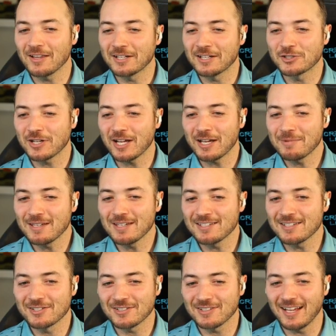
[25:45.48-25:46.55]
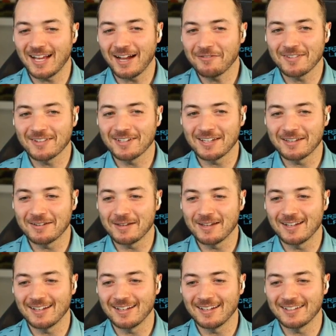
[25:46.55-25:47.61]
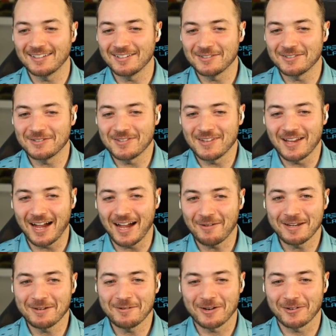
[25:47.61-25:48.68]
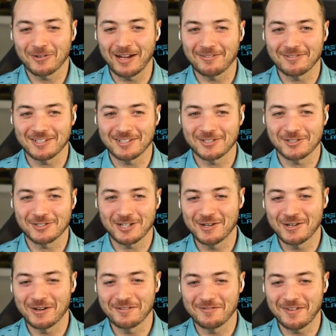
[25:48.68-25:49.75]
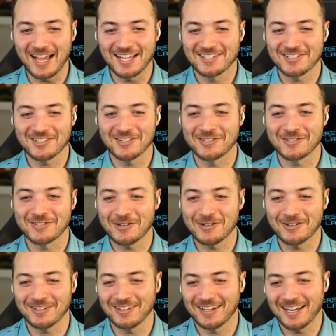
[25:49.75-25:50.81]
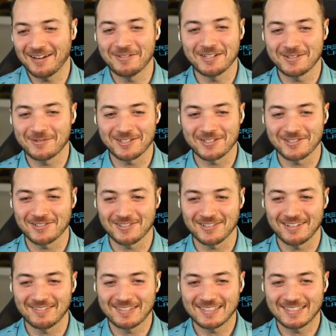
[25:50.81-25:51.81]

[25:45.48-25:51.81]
like, should I be how uh, uh, uh, how many are left? Like, should I be going faster or slower? Like, how many questions? There's only left?